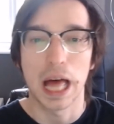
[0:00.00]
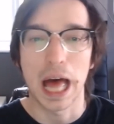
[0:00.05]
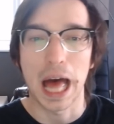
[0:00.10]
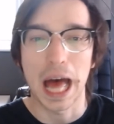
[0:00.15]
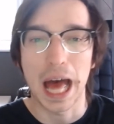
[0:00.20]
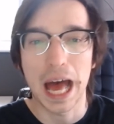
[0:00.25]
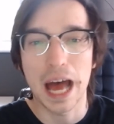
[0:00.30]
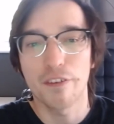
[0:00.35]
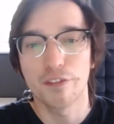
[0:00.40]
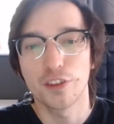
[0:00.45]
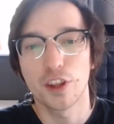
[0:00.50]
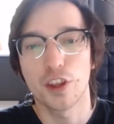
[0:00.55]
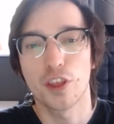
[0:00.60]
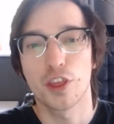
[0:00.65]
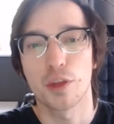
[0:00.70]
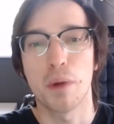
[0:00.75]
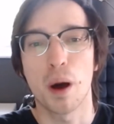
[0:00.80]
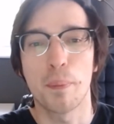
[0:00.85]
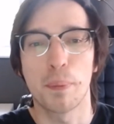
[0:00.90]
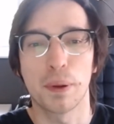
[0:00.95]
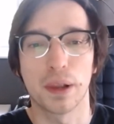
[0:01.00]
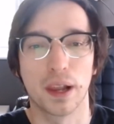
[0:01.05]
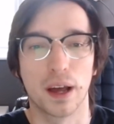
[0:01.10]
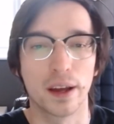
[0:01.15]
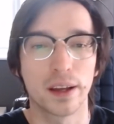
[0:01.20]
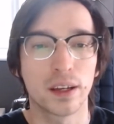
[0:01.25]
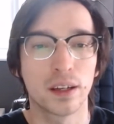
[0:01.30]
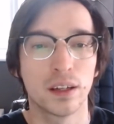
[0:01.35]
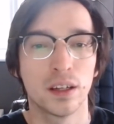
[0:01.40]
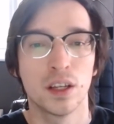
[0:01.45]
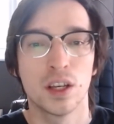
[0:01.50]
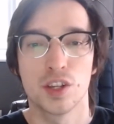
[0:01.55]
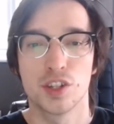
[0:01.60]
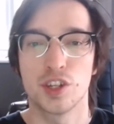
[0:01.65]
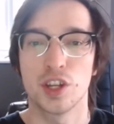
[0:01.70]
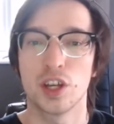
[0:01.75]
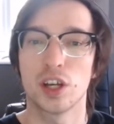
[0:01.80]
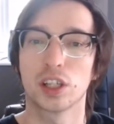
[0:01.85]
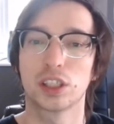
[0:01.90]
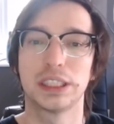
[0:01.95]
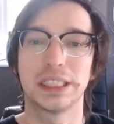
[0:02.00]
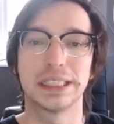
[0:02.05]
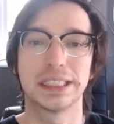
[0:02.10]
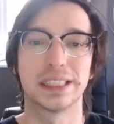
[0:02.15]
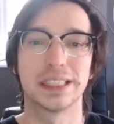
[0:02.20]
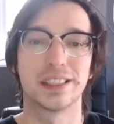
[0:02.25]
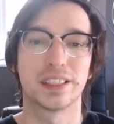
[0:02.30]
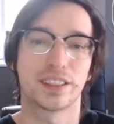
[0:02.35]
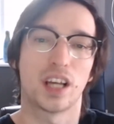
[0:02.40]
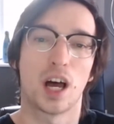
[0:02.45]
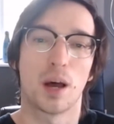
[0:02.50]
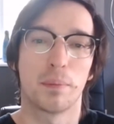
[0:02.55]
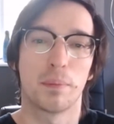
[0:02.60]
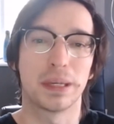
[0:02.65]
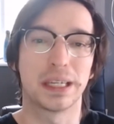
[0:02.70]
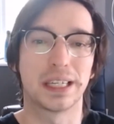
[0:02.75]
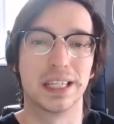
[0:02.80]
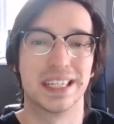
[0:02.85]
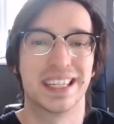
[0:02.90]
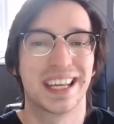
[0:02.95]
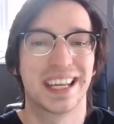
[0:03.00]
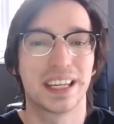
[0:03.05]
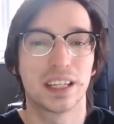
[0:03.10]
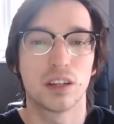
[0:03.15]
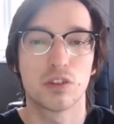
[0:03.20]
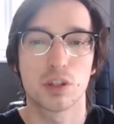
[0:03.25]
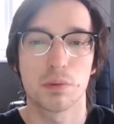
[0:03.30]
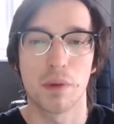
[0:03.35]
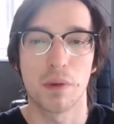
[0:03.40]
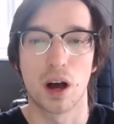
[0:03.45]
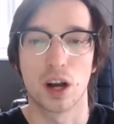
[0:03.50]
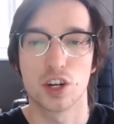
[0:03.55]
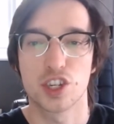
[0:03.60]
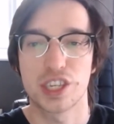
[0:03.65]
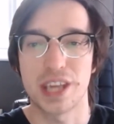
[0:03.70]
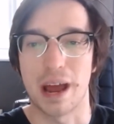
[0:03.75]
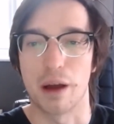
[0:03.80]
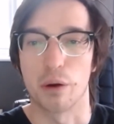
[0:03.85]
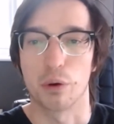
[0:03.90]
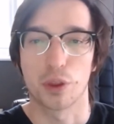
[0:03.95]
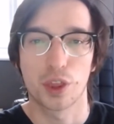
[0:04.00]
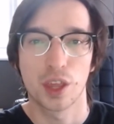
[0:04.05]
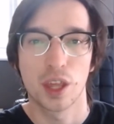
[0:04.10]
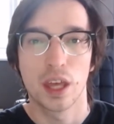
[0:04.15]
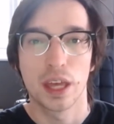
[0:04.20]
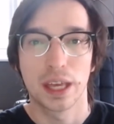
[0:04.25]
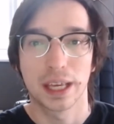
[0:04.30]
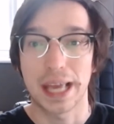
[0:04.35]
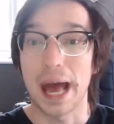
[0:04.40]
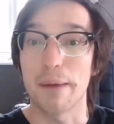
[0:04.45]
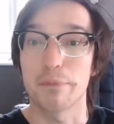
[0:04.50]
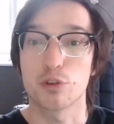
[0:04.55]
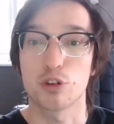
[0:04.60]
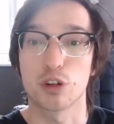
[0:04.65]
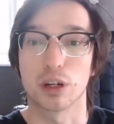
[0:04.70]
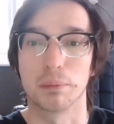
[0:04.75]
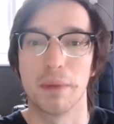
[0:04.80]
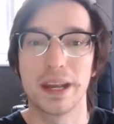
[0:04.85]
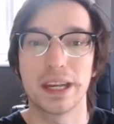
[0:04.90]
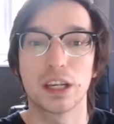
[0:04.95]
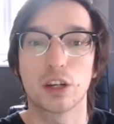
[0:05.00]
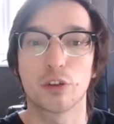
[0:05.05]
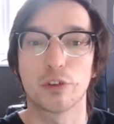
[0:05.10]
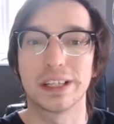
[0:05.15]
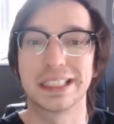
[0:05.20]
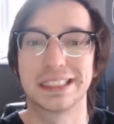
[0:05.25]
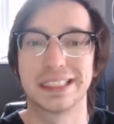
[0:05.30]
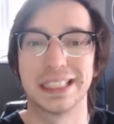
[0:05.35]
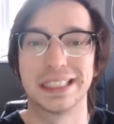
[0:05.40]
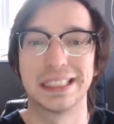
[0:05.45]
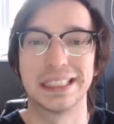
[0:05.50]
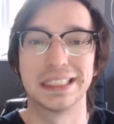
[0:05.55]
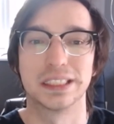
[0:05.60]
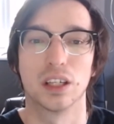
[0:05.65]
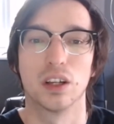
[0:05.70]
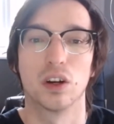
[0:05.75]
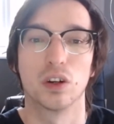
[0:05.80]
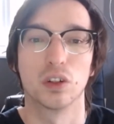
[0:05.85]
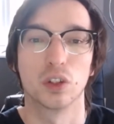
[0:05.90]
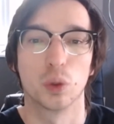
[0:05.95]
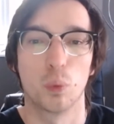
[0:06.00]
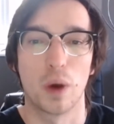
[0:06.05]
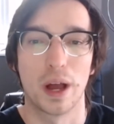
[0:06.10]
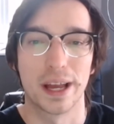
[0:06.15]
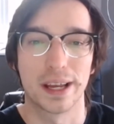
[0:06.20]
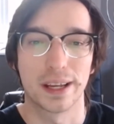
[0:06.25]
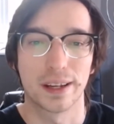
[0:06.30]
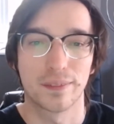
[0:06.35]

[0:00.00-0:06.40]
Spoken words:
After Thermopylae, Xerxes and his army continued to march south, capturing many Greek cities along the way.